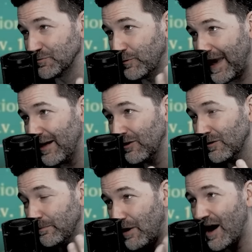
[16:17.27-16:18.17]
whale
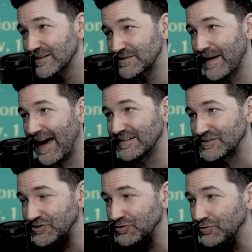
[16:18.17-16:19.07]
boss
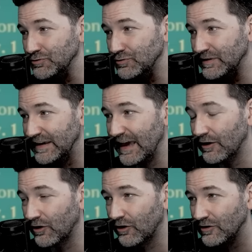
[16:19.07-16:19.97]
mats to get
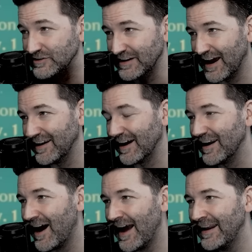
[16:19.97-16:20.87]
her to
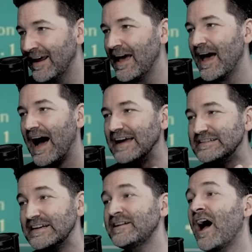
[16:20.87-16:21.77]
999. I
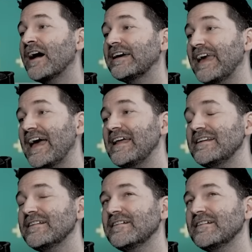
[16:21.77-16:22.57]
did not get